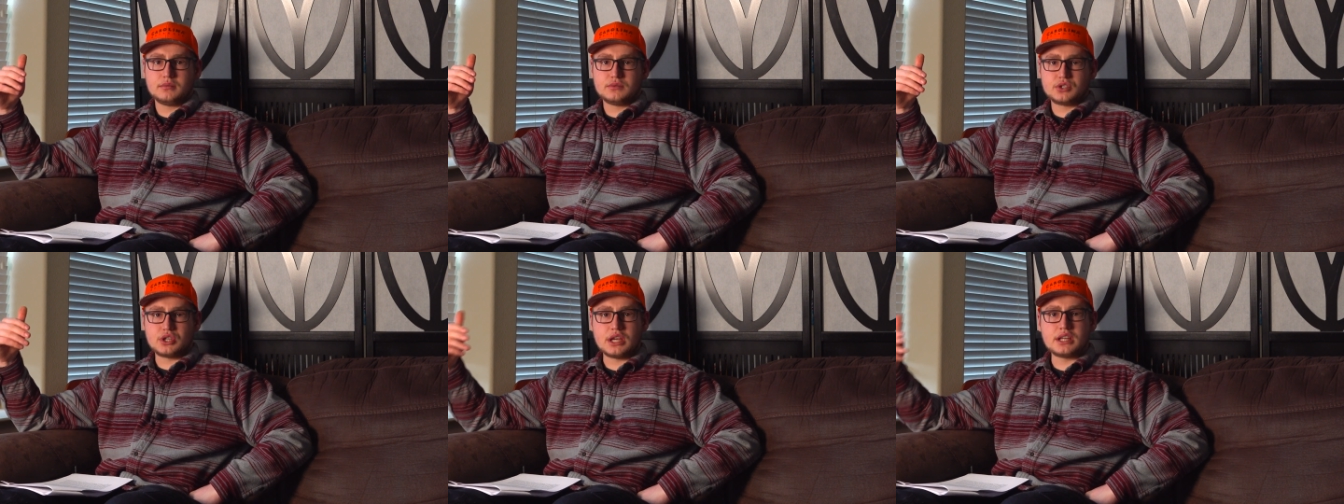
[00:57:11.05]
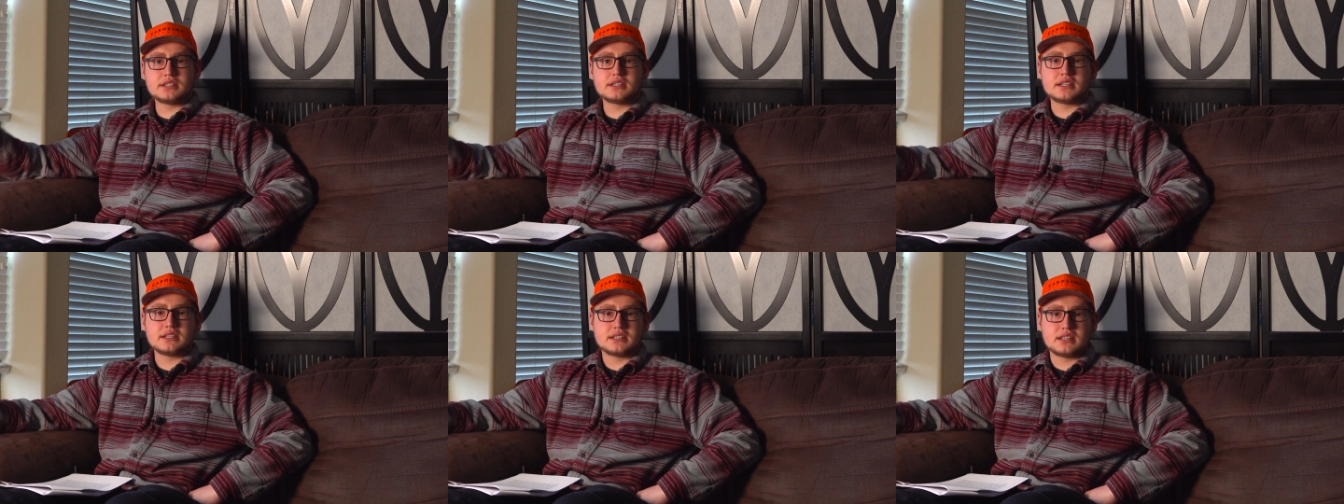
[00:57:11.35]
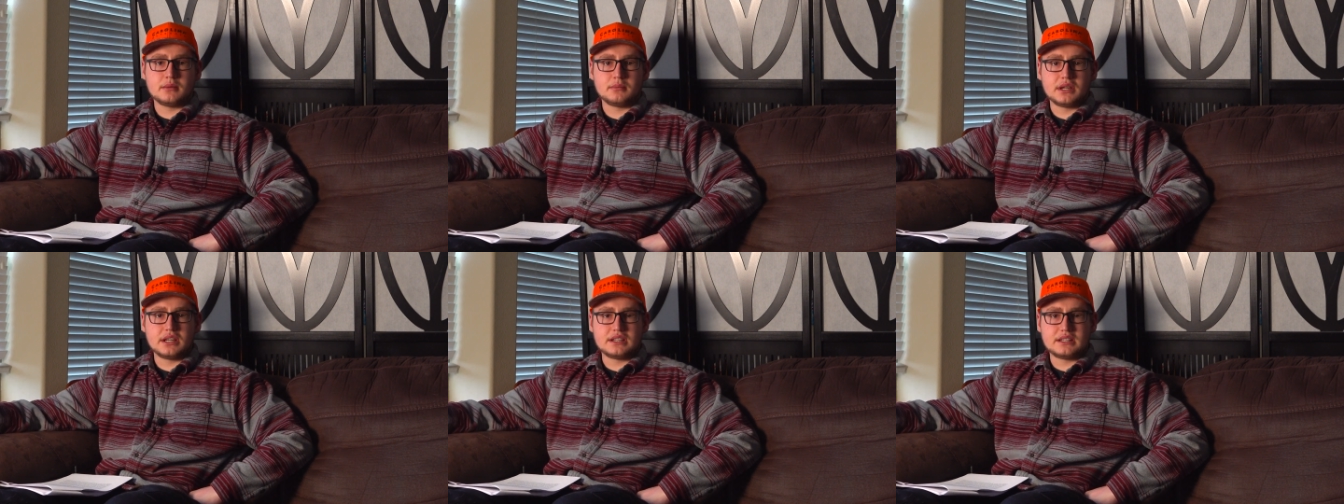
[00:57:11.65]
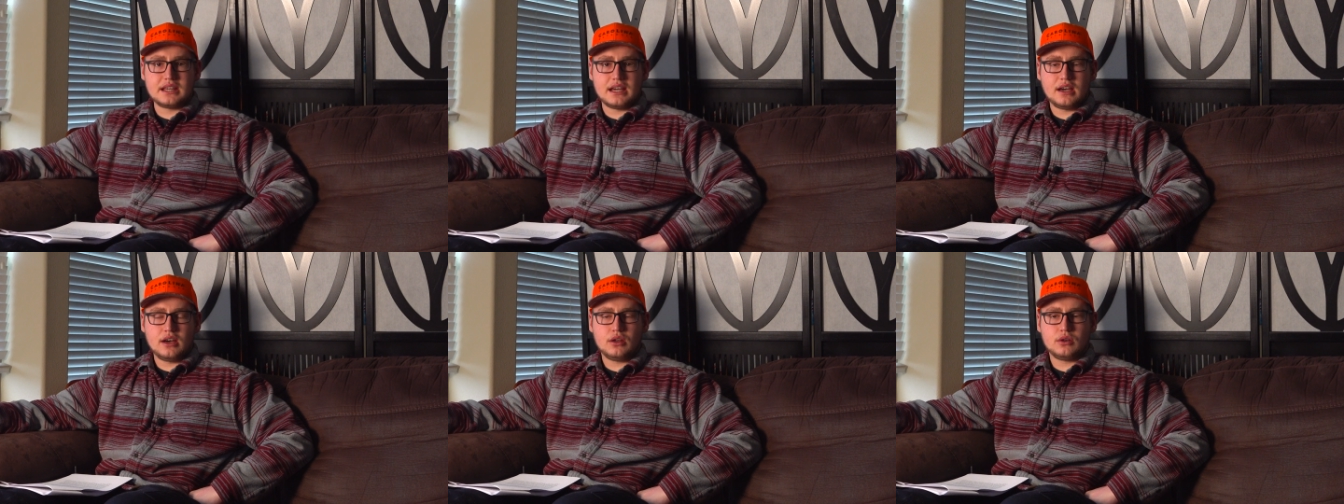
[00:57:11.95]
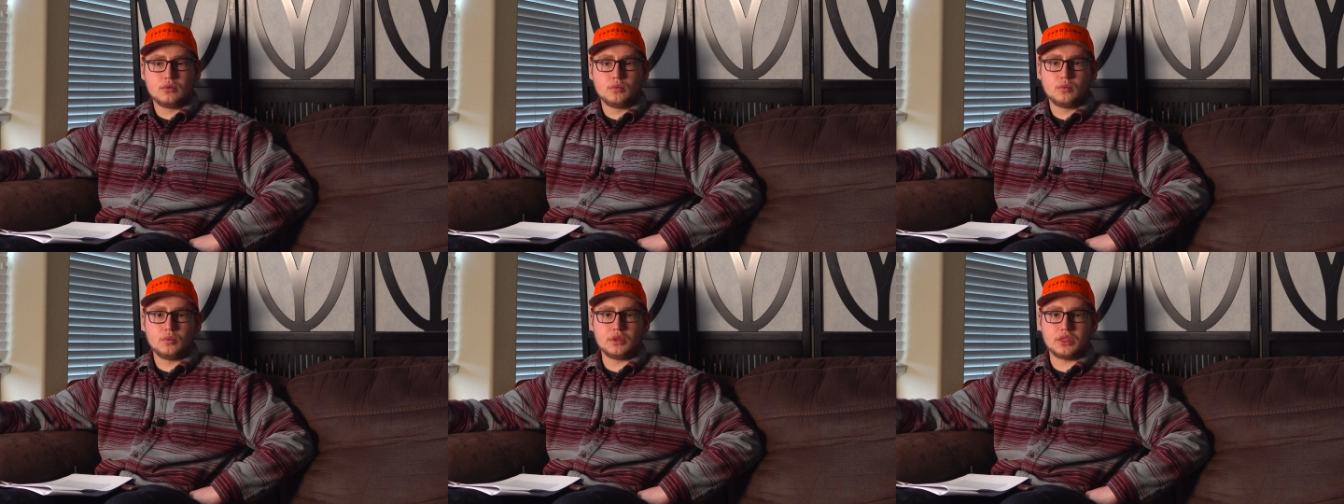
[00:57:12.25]
chasing somebody
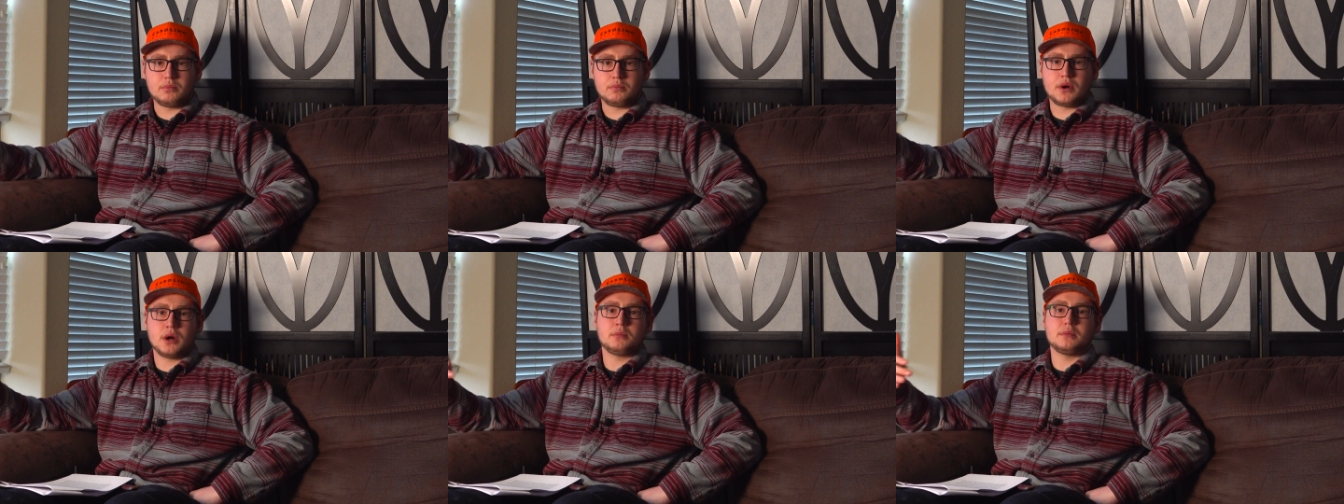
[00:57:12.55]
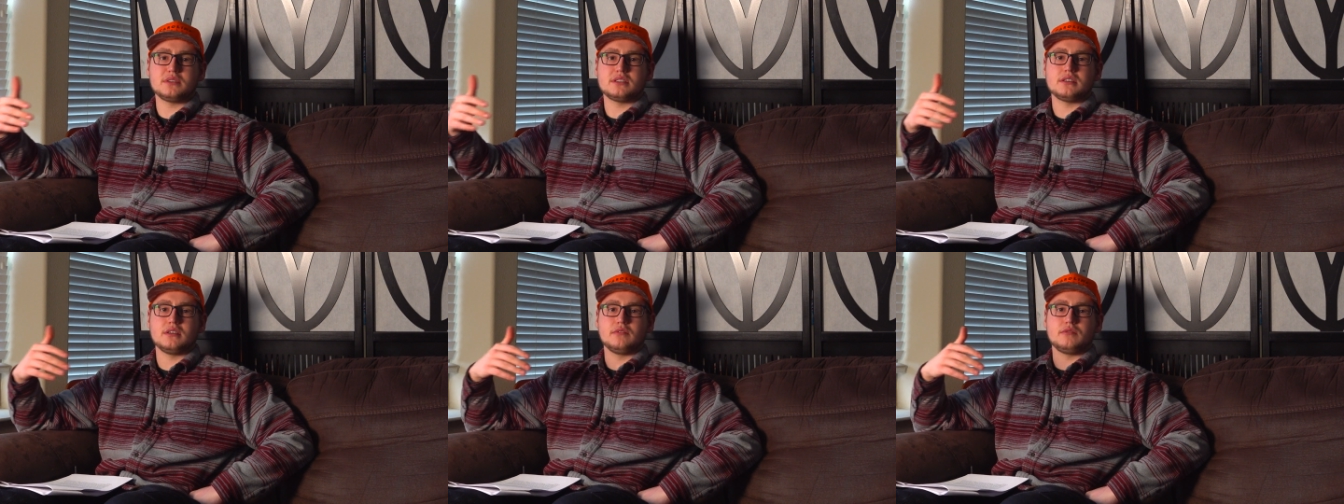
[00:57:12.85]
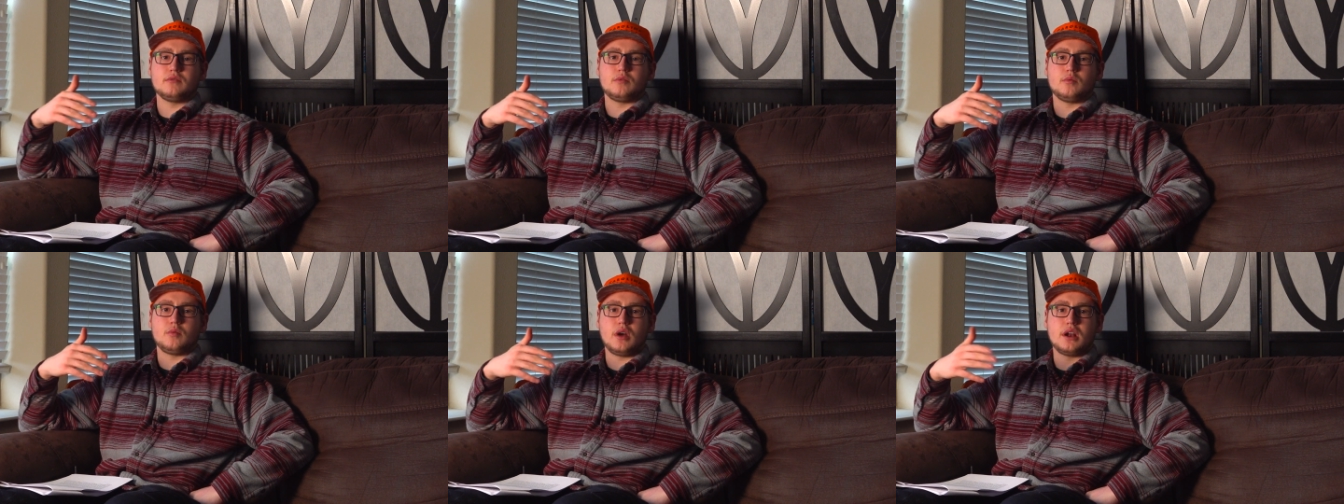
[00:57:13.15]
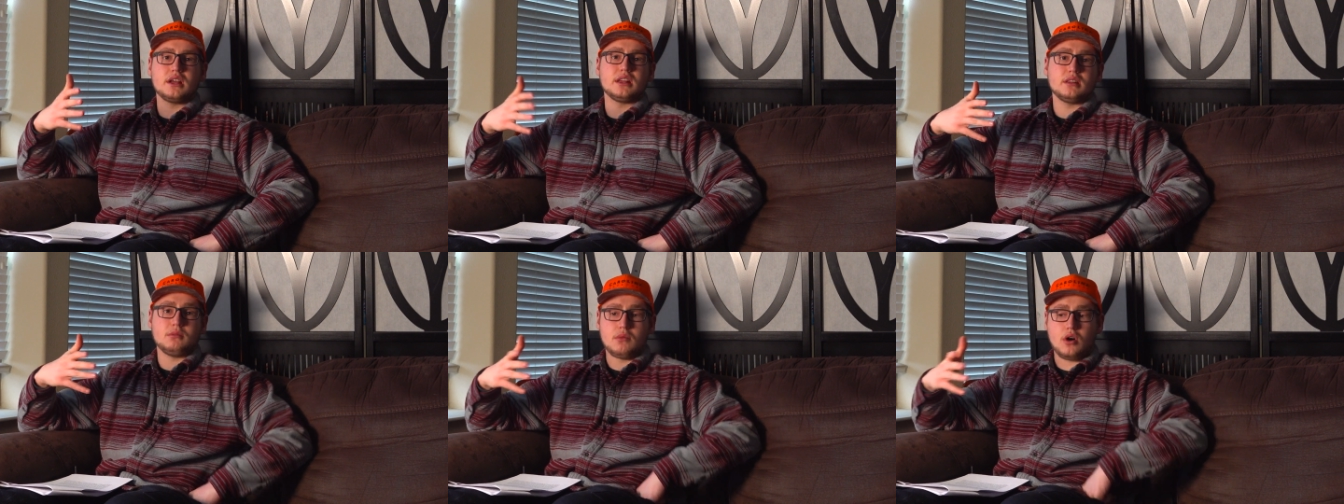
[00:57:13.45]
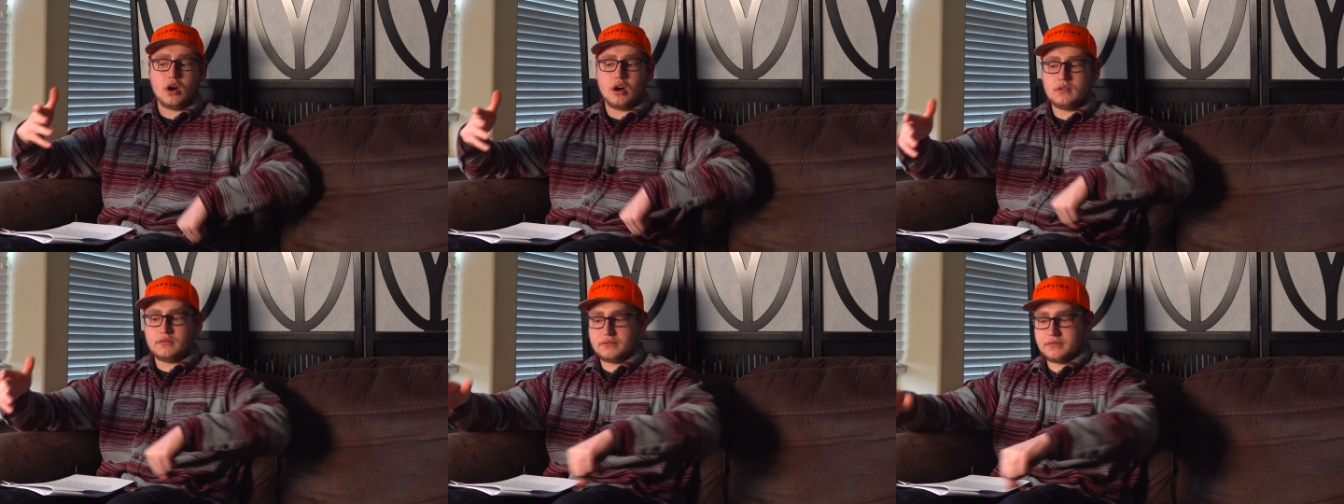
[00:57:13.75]
down with the purpose of running them
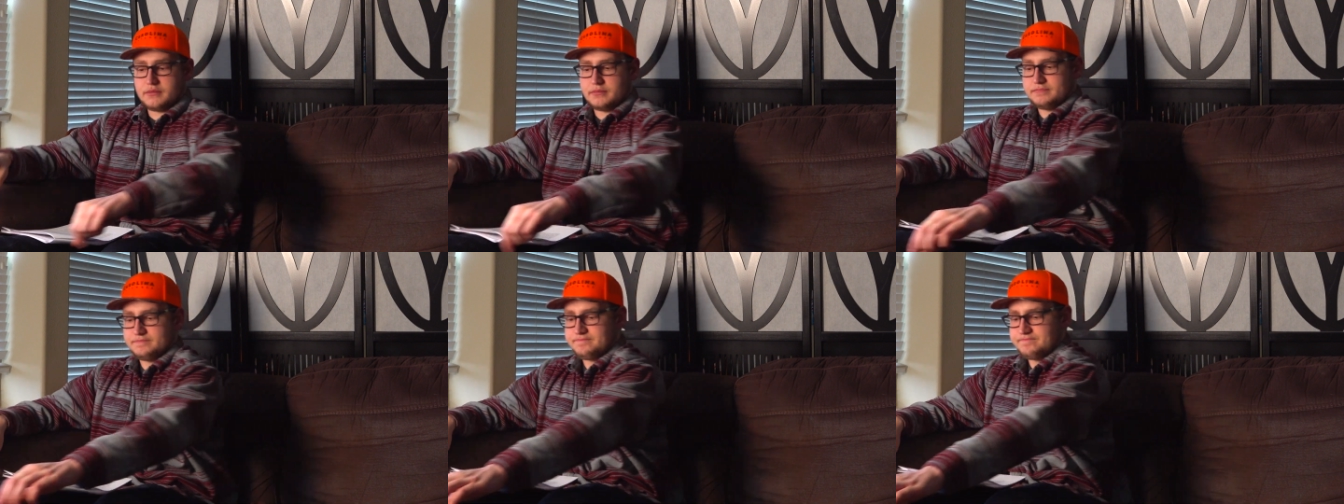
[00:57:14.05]
off.